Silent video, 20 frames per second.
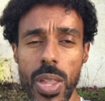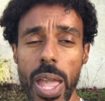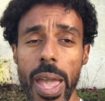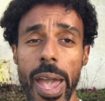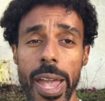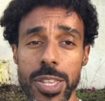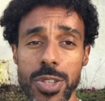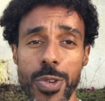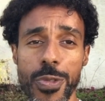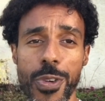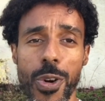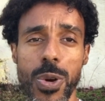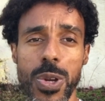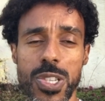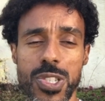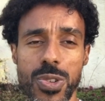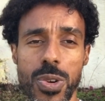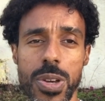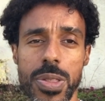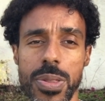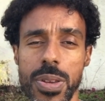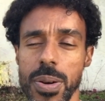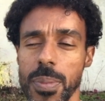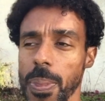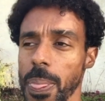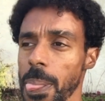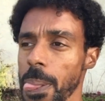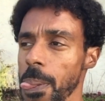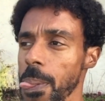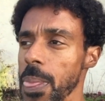and you focus on them.
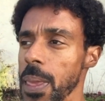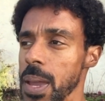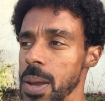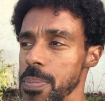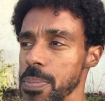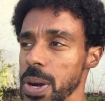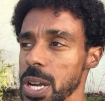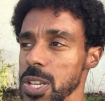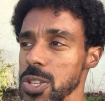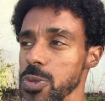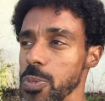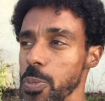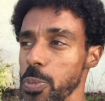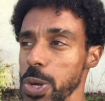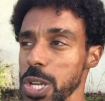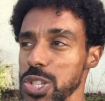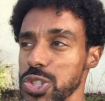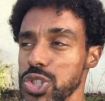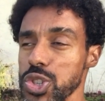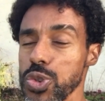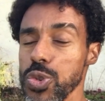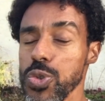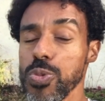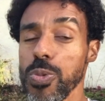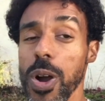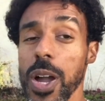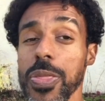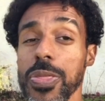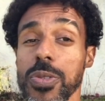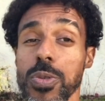But we do
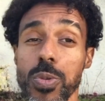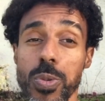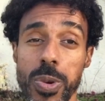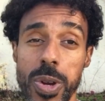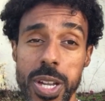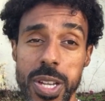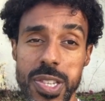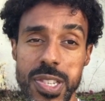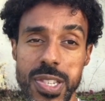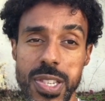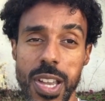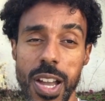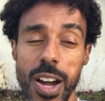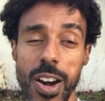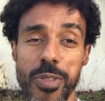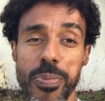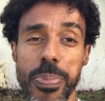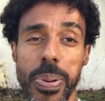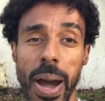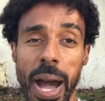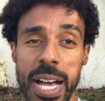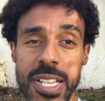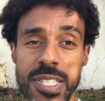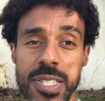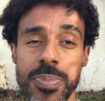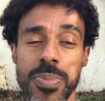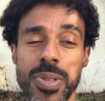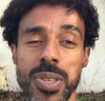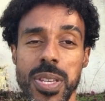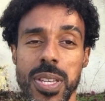run the risk of
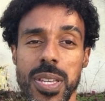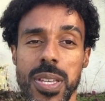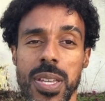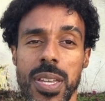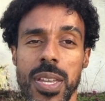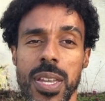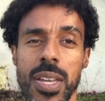possibly